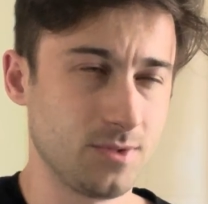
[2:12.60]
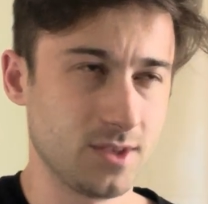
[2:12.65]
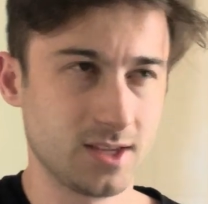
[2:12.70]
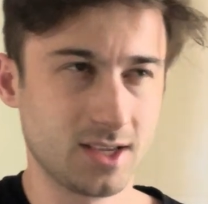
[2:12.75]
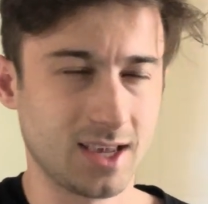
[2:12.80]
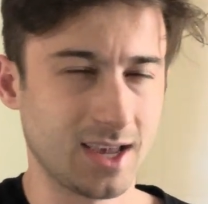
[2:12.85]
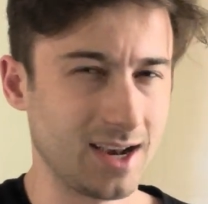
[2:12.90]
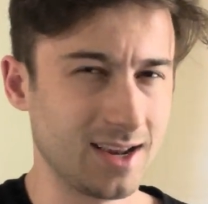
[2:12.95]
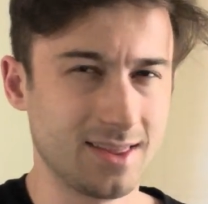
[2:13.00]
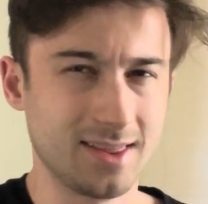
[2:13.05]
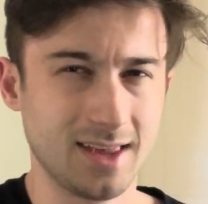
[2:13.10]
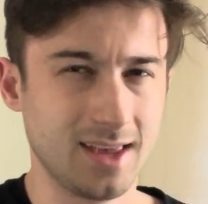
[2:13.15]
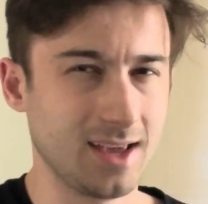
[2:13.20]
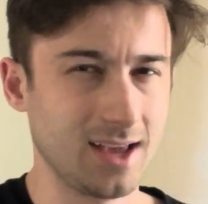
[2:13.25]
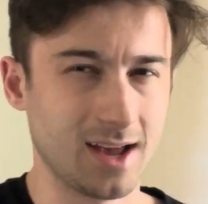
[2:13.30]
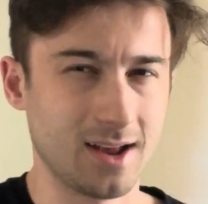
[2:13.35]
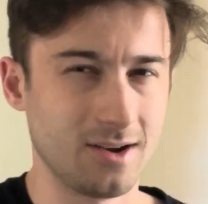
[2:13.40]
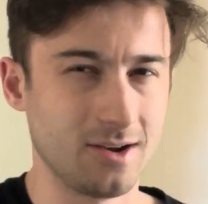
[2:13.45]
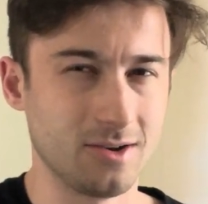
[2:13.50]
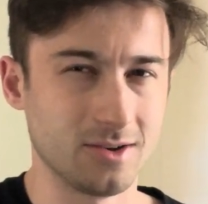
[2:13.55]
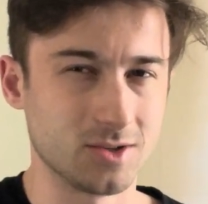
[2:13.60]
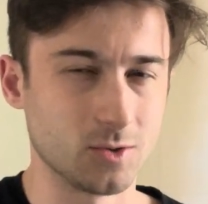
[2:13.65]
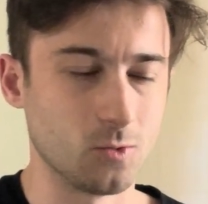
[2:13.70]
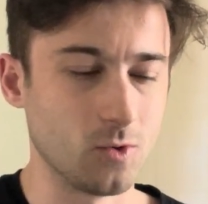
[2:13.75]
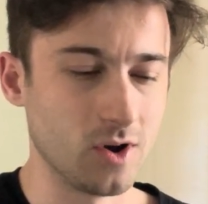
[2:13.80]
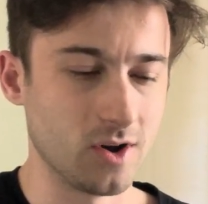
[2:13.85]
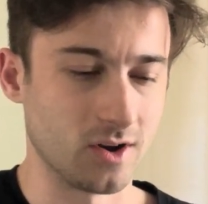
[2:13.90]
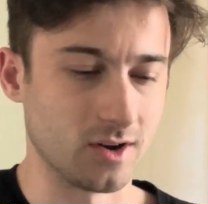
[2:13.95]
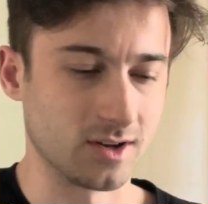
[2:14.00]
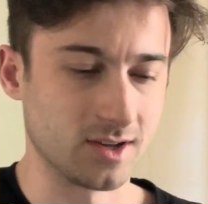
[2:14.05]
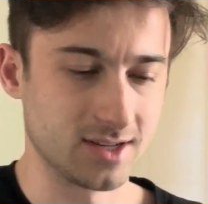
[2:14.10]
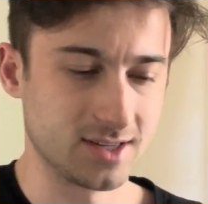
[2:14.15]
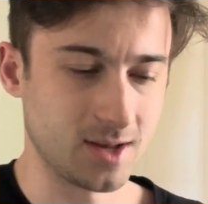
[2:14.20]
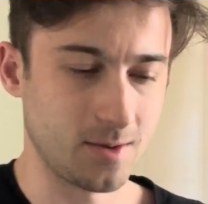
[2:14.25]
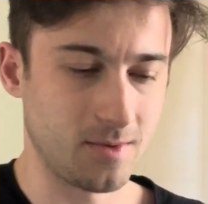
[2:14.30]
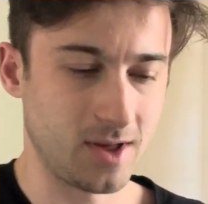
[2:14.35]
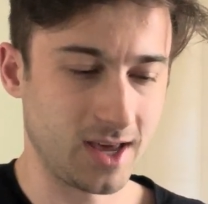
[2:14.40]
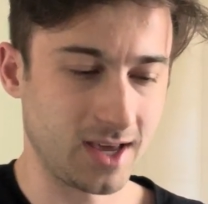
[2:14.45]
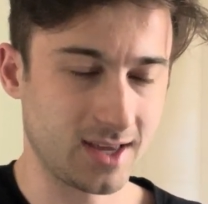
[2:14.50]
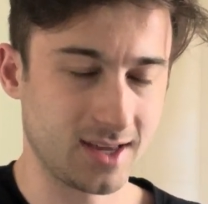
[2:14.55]
kind of thing, I don't know, it's weird because I'm
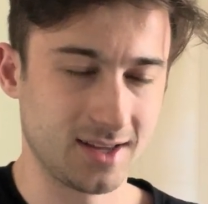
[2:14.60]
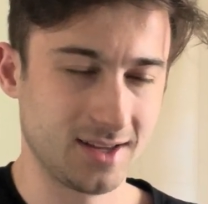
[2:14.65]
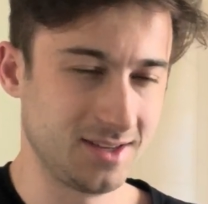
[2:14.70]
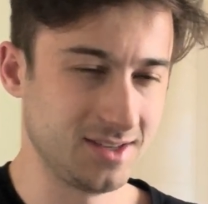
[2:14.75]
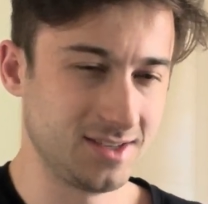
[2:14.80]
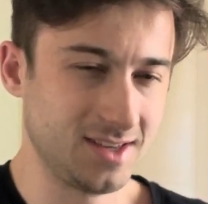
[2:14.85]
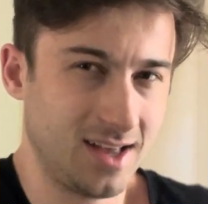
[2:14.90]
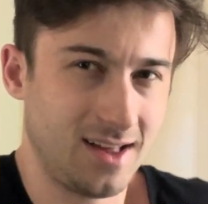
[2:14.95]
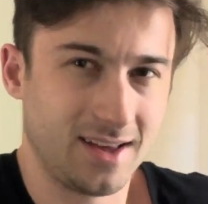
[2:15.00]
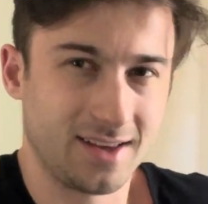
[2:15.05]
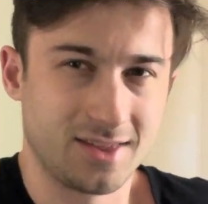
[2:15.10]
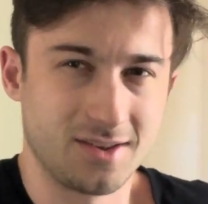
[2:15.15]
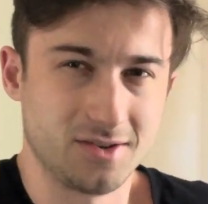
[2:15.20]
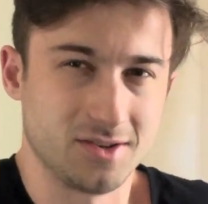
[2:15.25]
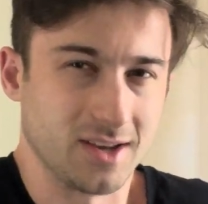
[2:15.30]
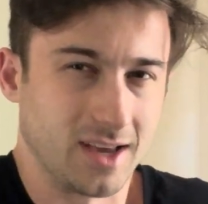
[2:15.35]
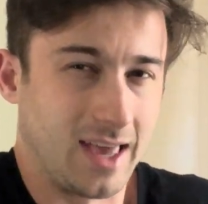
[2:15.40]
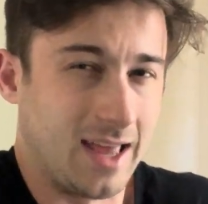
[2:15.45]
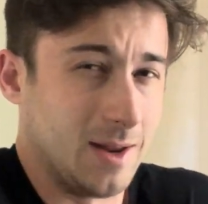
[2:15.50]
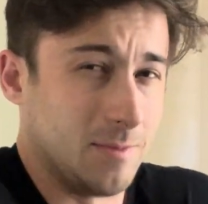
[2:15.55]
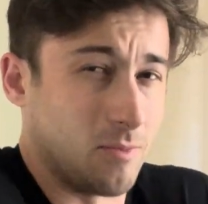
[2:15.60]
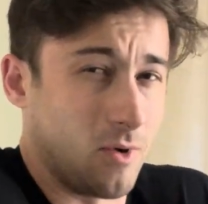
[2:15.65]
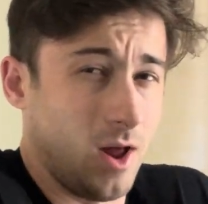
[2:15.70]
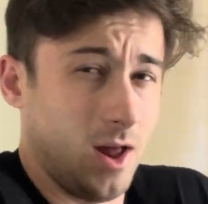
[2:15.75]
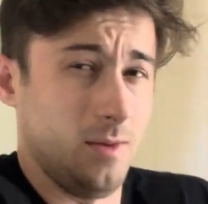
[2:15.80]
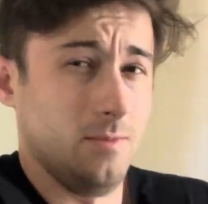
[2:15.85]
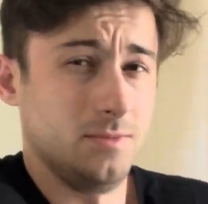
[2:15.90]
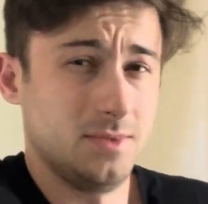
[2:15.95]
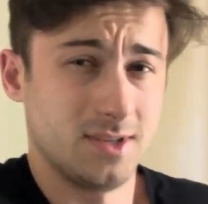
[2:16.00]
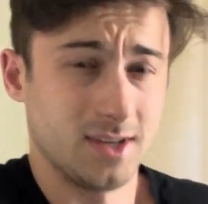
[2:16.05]
like, because it's not like there's like any problems.